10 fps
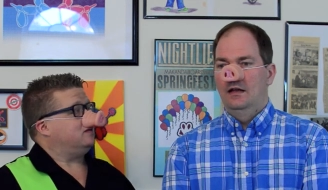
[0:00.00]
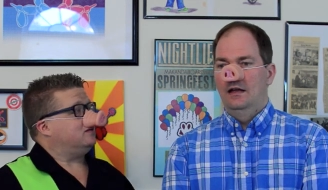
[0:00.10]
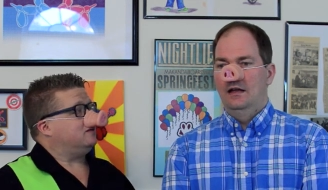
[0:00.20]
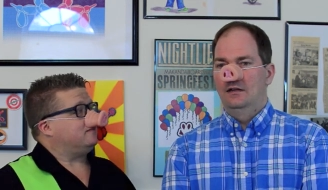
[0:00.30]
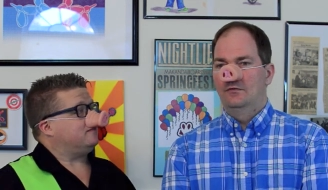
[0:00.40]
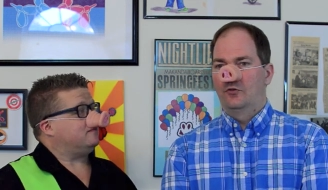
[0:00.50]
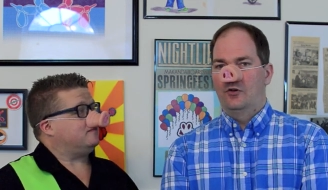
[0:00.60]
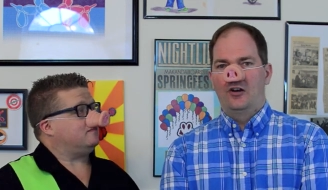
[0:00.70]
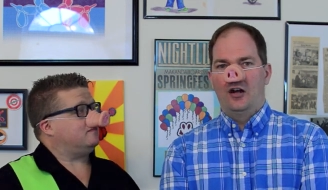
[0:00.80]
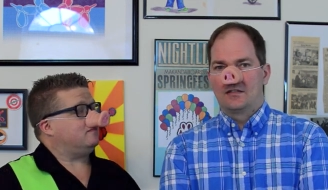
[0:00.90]
Speaker 1: And for
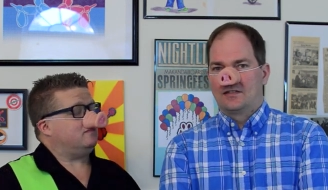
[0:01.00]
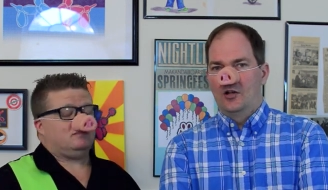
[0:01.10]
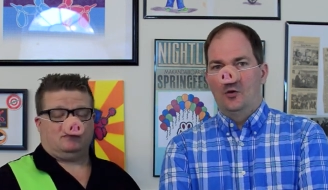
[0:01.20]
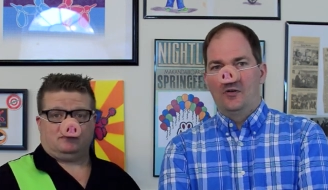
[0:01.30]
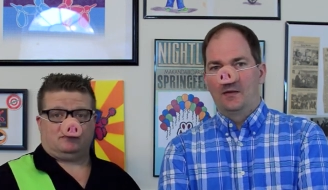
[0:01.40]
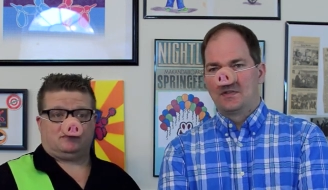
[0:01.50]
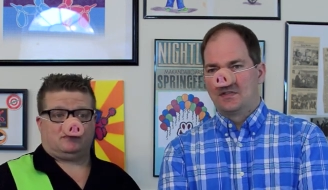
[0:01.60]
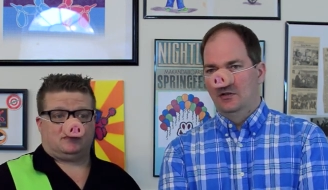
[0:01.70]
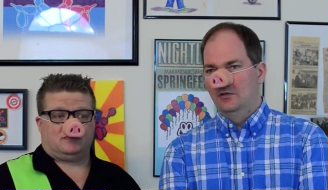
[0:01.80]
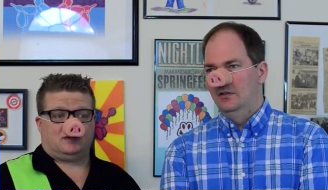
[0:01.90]
our October
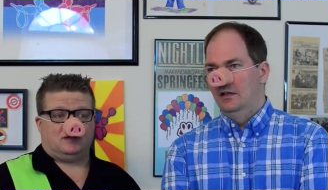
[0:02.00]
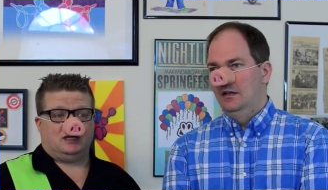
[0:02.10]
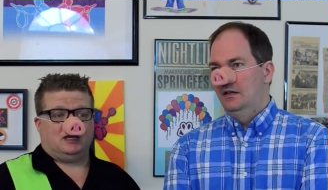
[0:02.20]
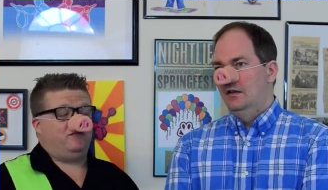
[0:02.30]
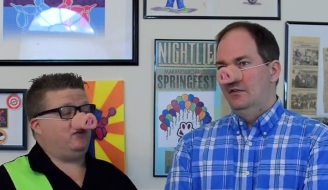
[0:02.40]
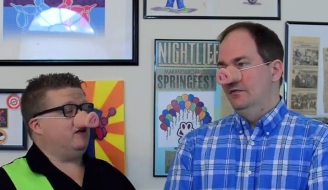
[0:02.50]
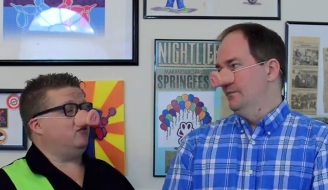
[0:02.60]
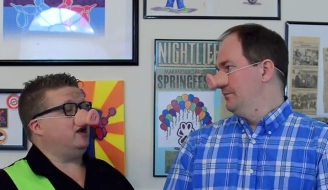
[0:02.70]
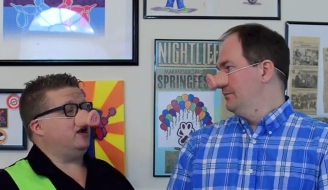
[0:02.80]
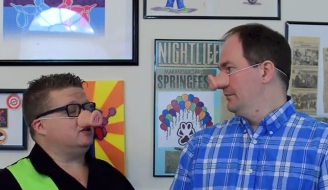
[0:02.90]
episode, if it
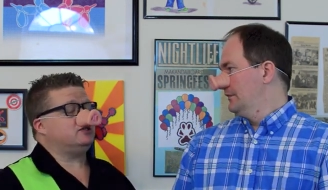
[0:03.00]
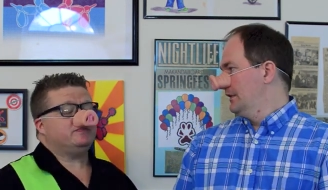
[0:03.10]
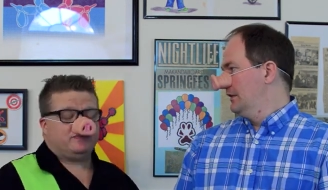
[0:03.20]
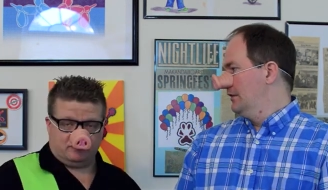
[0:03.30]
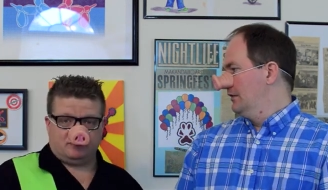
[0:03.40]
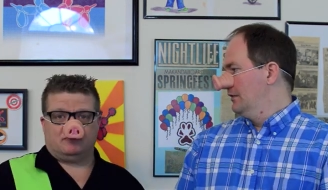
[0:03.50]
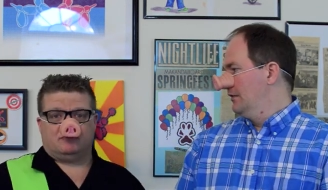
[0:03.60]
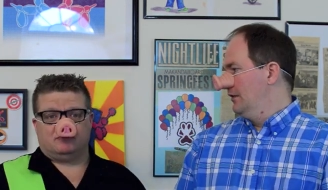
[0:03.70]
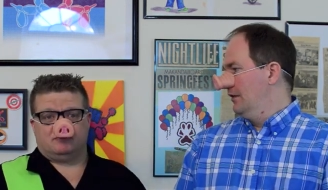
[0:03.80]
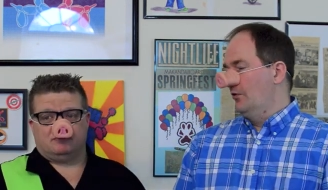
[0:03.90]
ever airs,
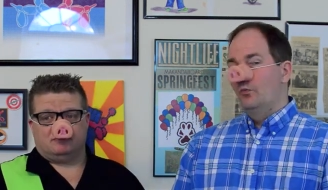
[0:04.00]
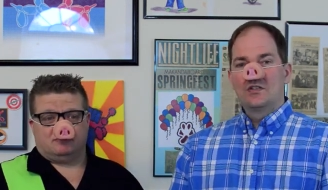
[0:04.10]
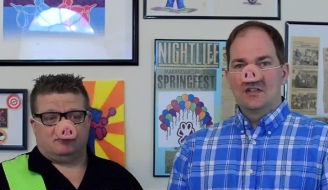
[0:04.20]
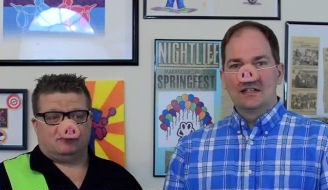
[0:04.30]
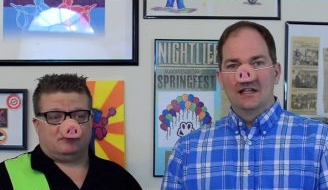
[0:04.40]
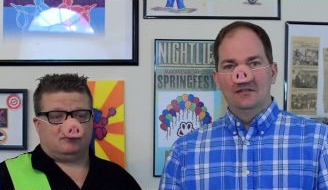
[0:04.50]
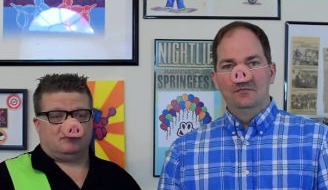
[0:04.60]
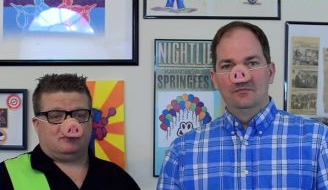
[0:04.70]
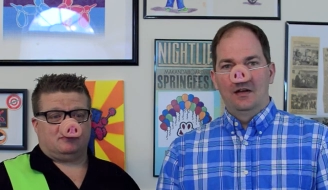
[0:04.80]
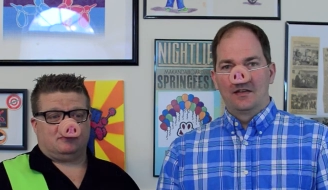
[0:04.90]
which it did
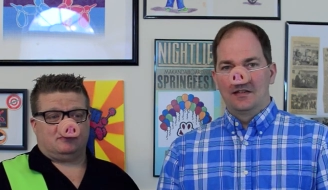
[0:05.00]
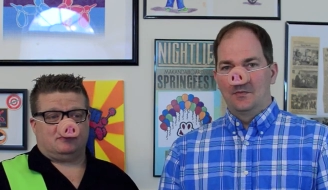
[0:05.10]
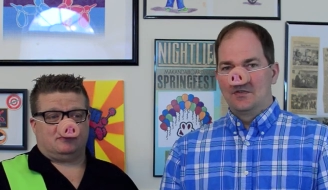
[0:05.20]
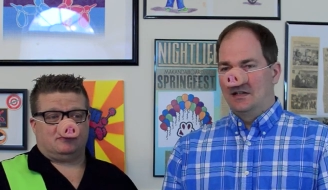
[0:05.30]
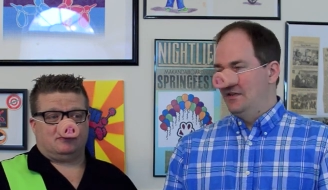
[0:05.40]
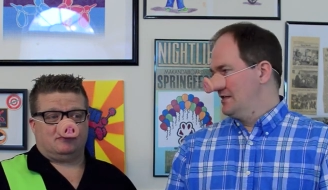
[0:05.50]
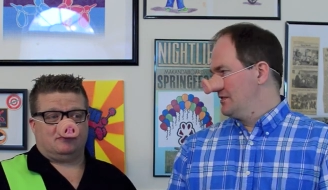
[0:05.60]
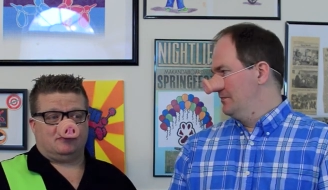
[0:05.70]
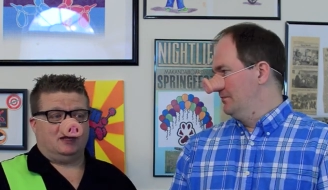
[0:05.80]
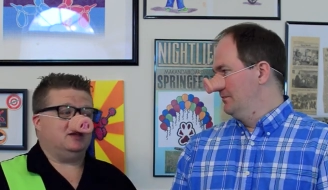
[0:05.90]
by the time you see this,
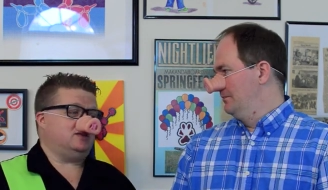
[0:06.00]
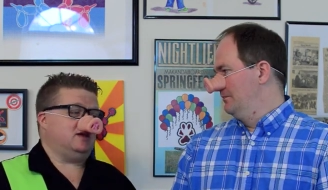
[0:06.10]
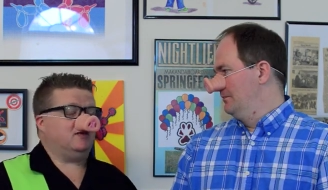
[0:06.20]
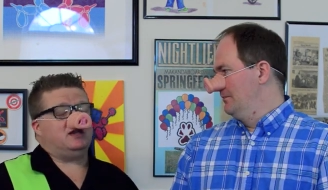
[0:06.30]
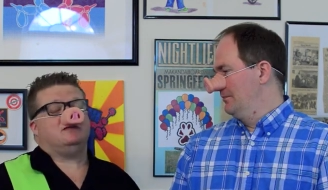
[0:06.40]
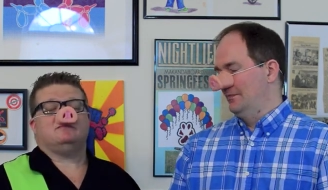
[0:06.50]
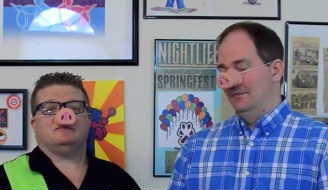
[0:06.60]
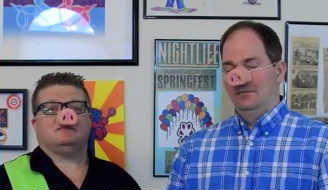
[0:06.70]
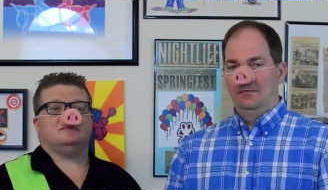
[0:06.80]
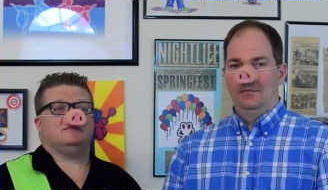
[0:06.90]
Speaker 2: in theory.
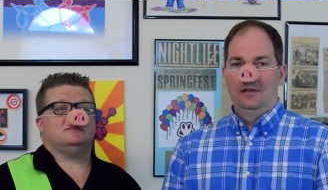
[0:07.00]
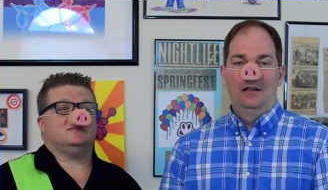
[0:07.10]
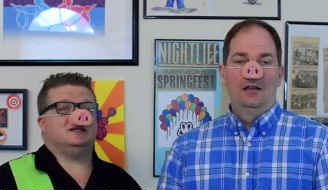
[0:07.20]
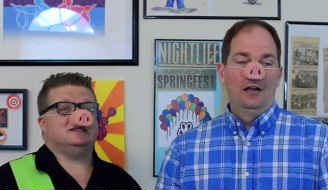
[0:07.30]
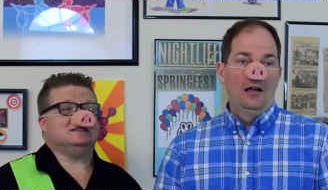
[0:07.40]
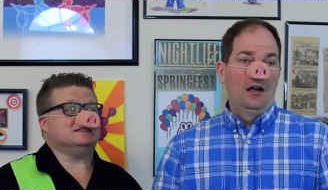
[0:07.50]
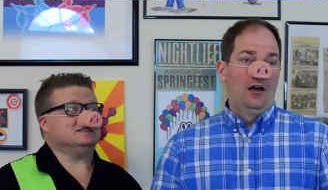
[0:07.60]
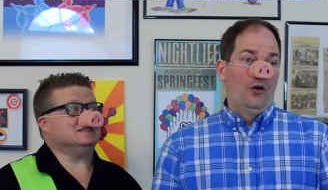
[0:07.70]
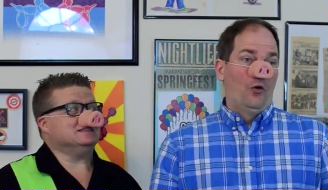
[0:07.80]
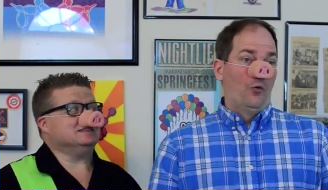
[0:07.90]

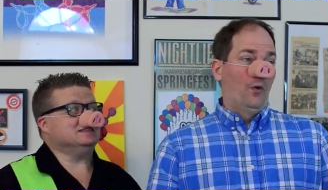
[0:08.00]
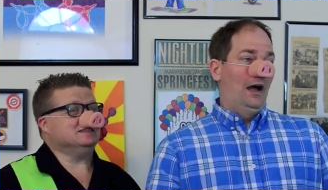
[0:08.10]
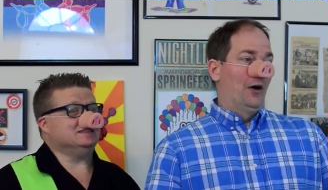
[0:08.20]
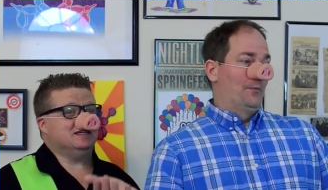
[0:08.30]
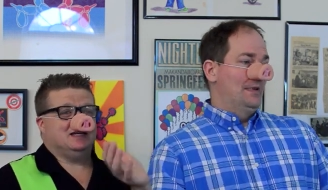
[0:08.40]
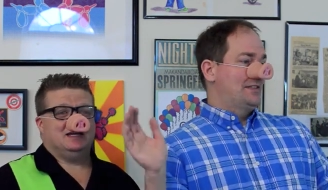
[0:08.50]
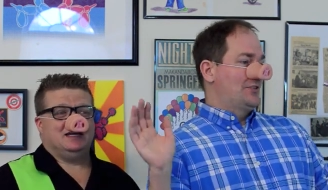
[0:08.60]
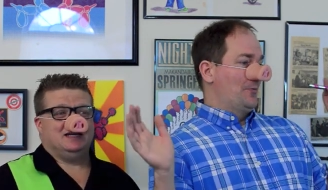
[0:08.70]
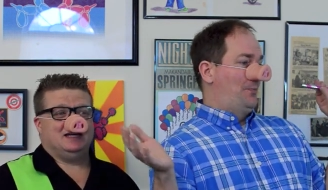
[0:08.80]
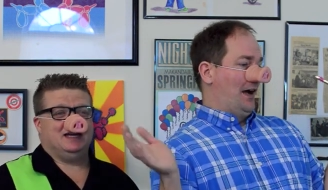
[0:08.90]
Speaker 1: Wow,
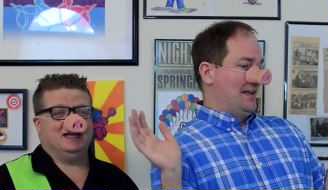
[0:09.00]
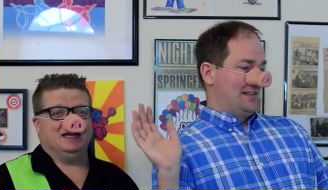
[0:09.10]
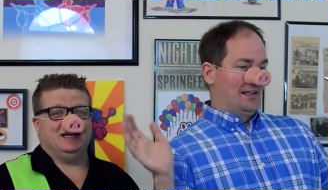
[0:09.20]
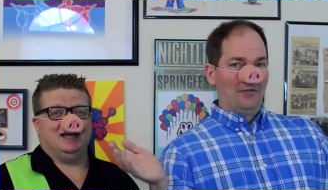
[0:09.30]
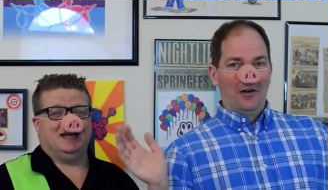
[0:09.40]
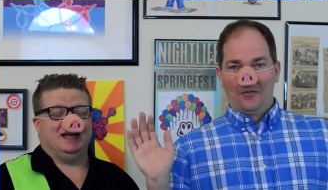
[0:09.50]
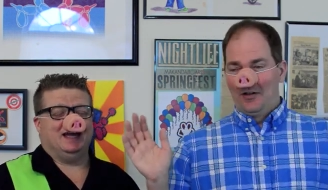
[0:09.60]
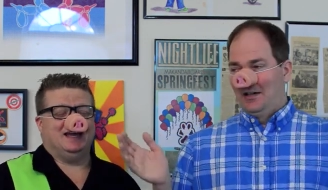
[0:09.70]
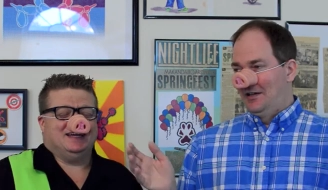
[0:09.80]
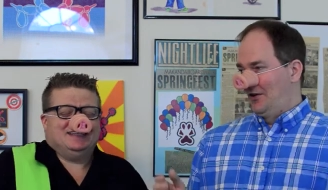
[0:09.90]
Mr. Positive over
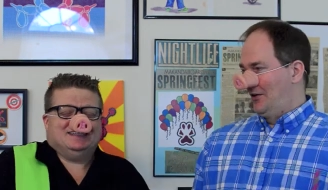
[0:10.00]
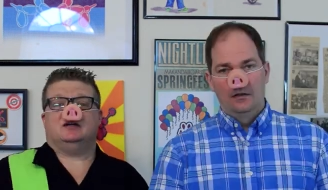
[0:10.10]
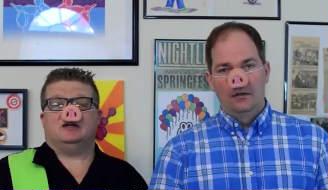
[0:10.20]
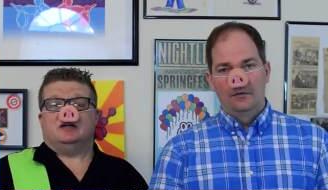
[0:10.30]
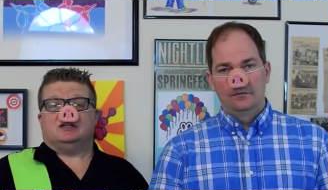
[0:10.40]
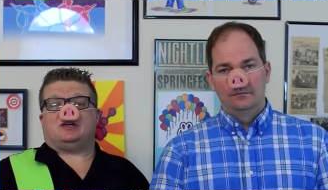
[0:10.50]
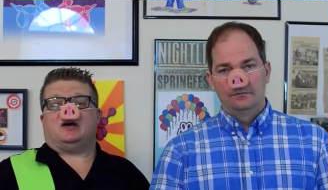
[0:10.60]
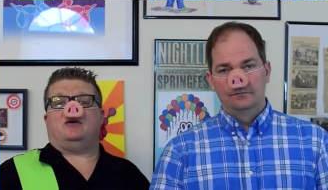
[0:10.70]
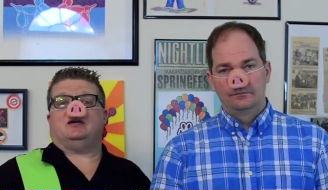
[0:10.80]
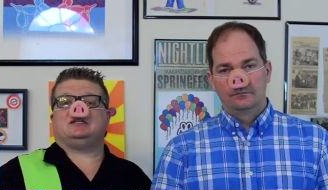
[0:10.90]
here
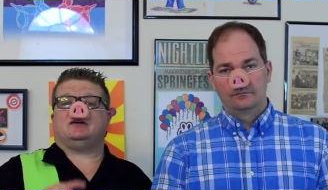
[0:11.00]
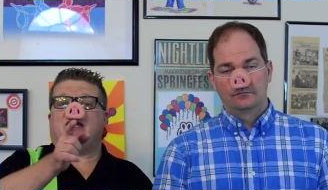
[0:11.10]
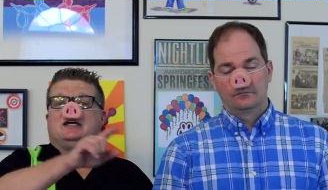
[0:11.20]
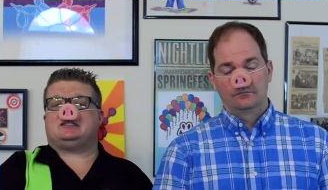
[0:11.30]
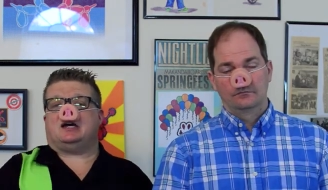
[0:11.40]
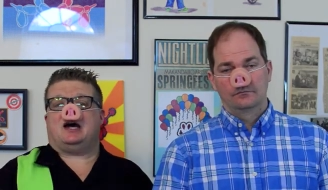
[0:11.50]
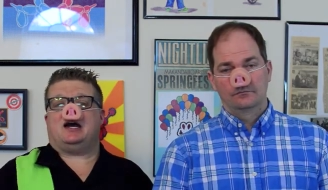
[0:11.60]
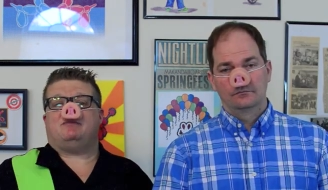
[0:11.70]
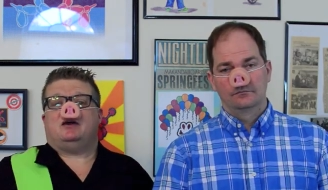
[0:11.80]
Speaker 2: so until next time,